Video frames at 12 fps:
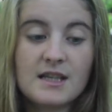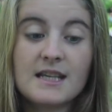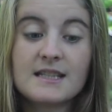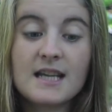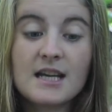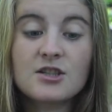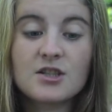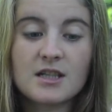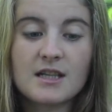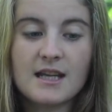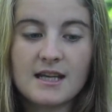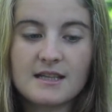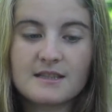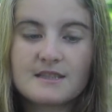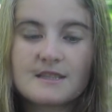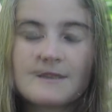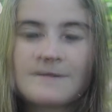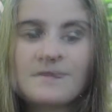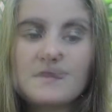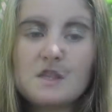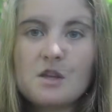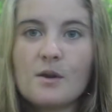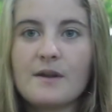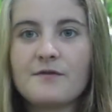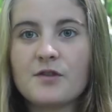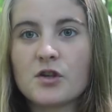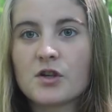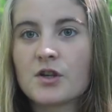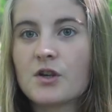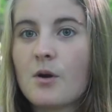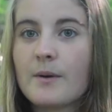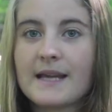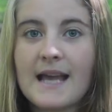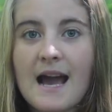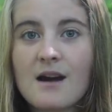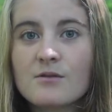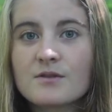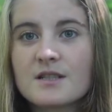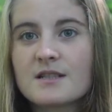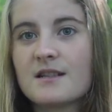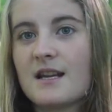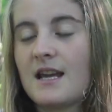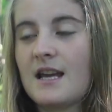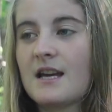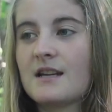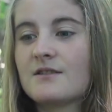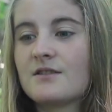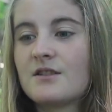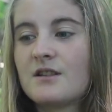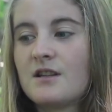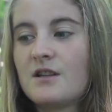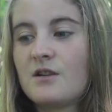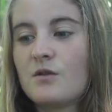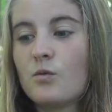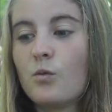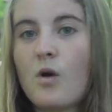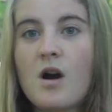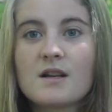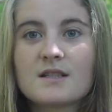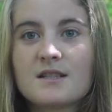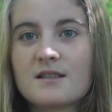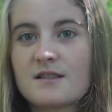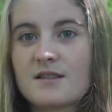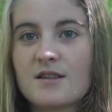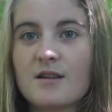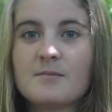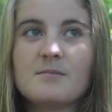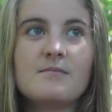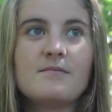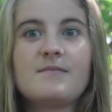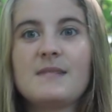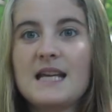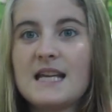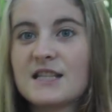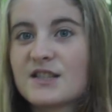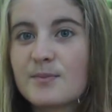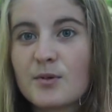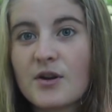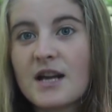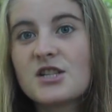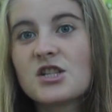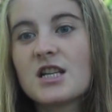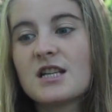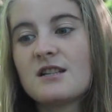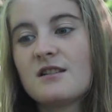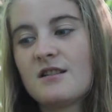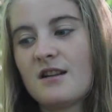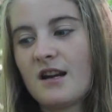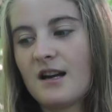The intention is, you know, if you're going out and want some inspiration,